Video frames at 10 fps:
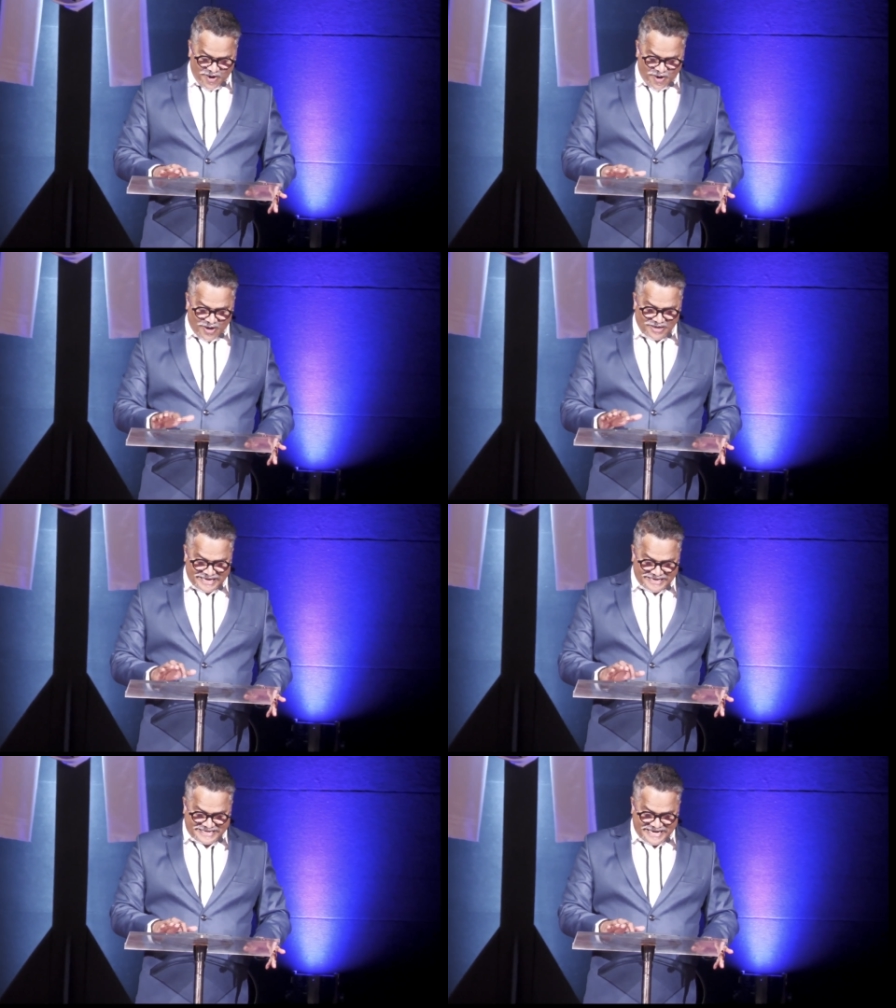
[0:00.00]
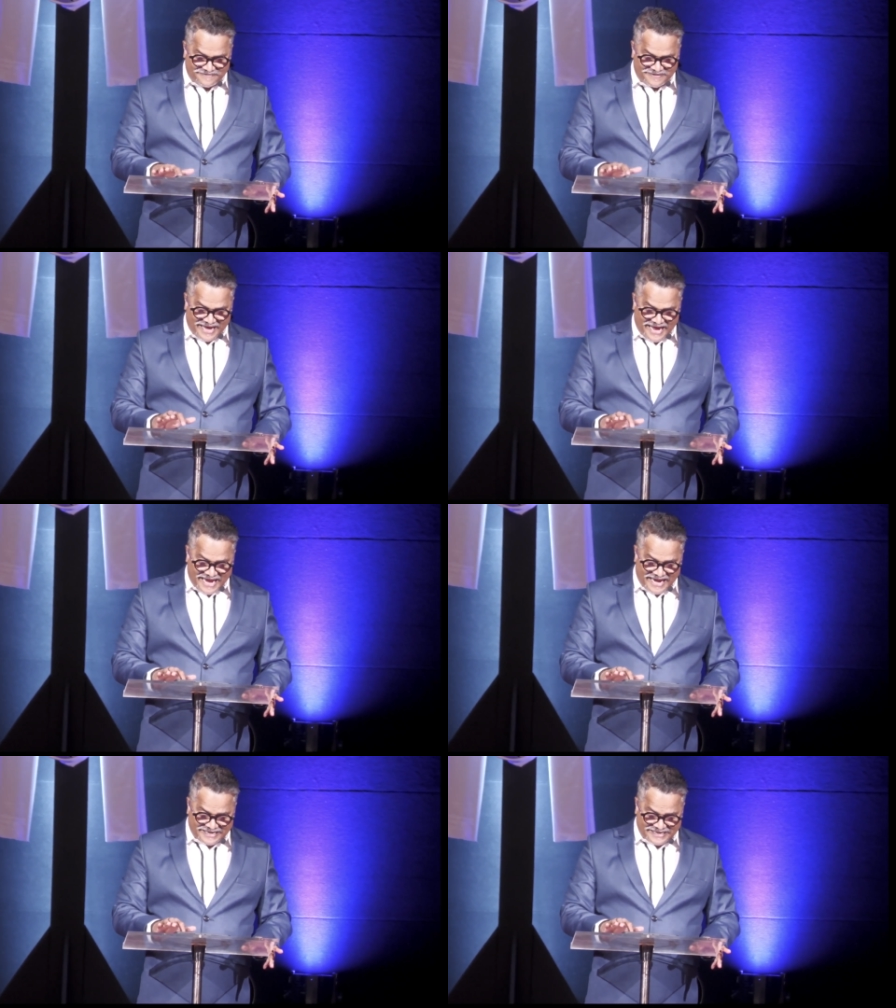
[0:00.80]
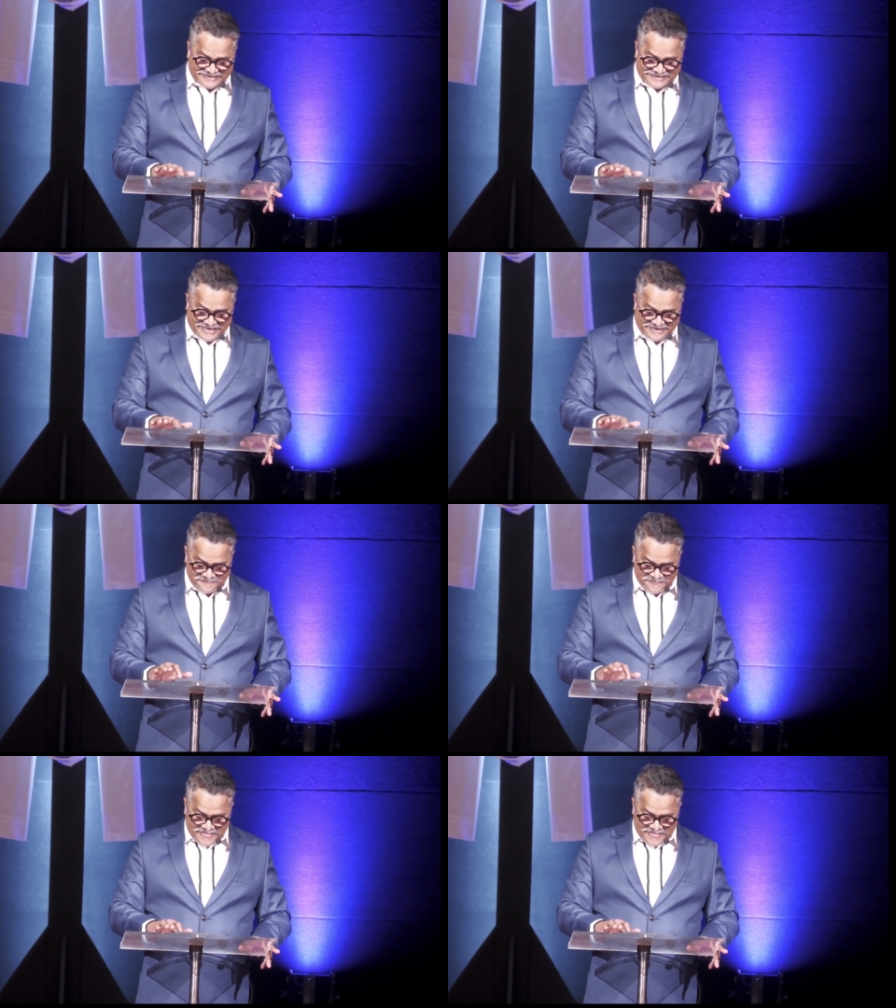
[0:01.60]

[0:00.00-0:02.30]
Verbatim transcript: All that David had is that